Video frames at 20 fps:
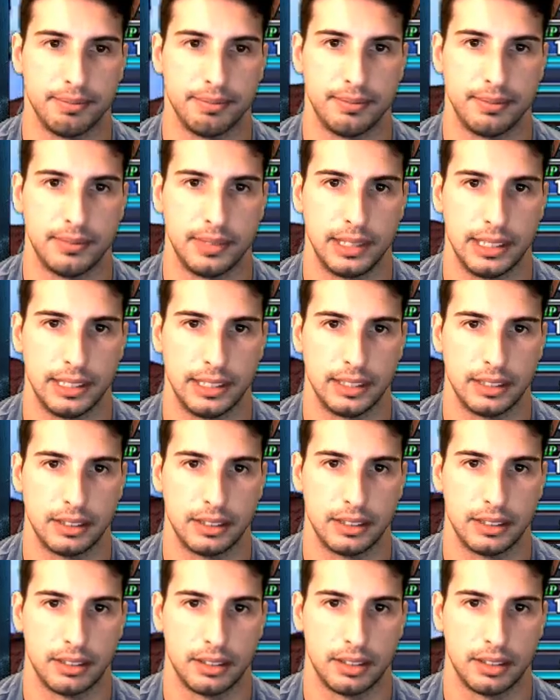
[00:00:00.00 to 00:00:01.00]

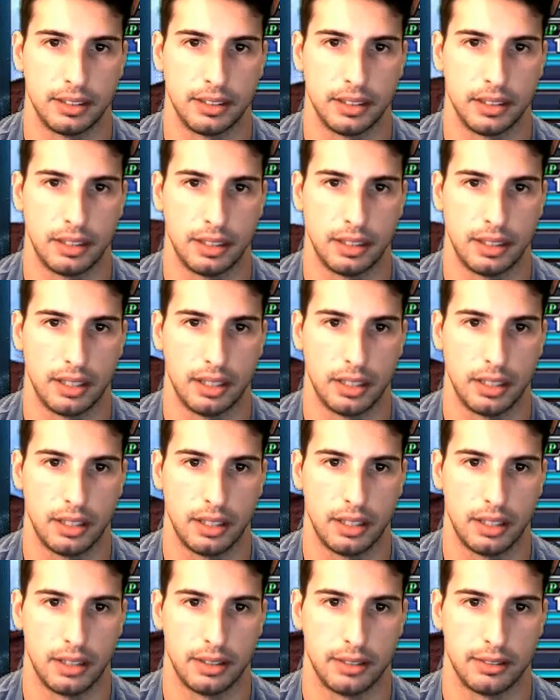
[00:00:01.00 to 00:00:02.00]

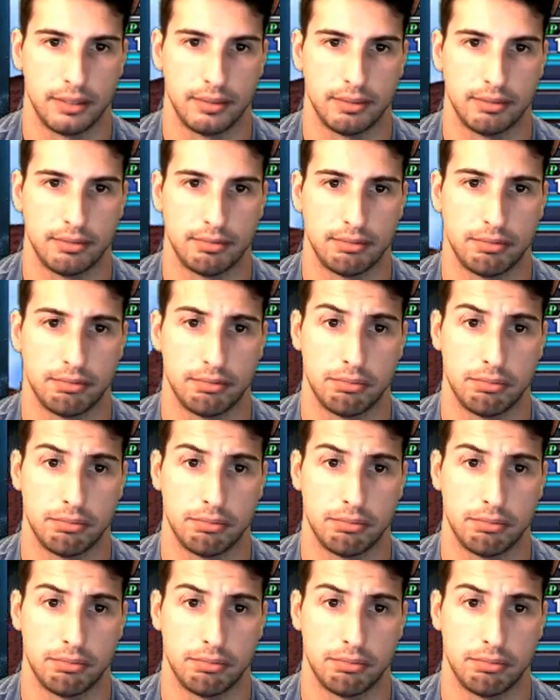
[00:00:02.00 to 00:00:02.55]
[no speech]